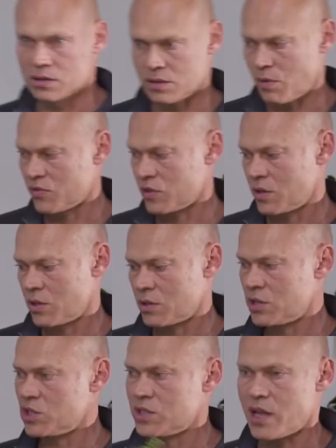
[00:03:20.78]
some of the
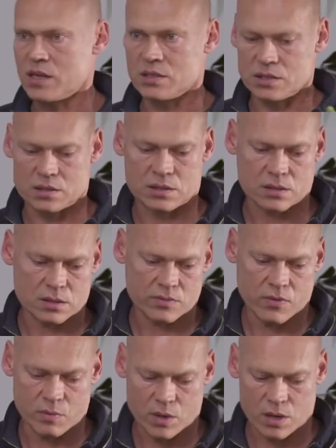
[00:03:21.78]
digitalis
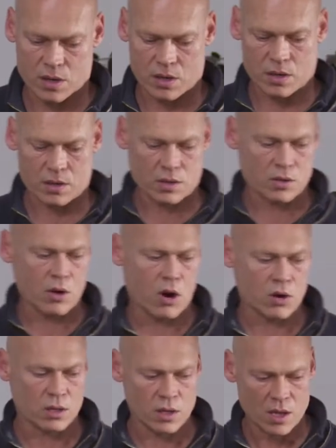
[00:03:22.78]
from the garden.